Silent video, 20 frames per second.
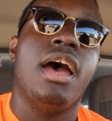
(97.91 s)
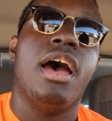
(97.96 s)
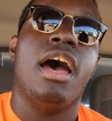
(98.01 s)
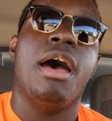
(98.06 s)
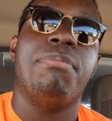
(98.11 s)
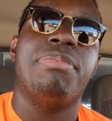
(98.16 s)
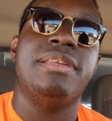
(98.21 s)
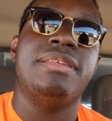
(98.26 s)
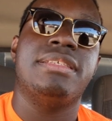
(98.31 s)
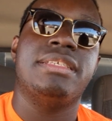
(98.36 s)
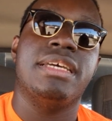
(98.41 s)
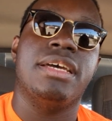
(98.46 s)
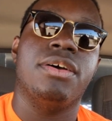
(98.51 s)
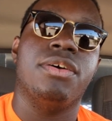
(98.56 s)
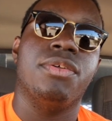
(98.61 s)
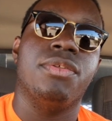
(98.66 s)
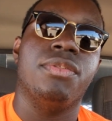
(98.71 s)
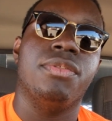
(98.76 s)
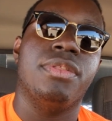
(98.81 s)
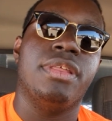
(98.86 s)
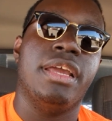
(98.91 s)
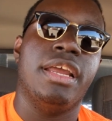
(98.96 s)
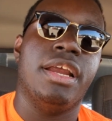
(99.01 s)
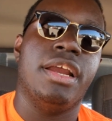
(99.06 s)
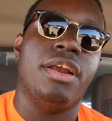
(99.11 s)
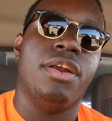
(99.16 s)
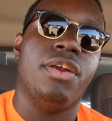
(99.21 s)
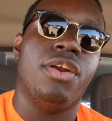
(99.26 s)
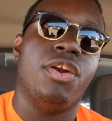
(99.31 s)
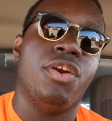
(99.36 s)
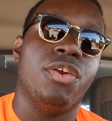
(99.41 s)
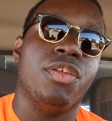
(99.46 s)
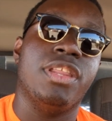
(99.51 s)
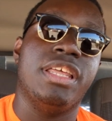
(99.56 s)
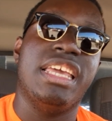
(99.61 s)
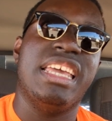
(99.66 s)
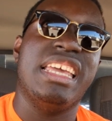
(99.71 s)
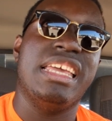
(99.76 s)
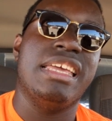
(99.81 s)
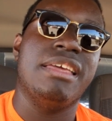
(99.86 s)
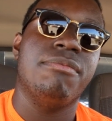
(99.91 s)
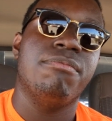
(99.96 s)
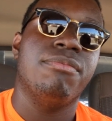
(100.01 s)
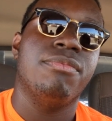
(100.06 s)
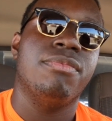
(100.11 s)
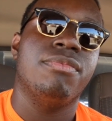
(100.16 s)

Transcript: up until their early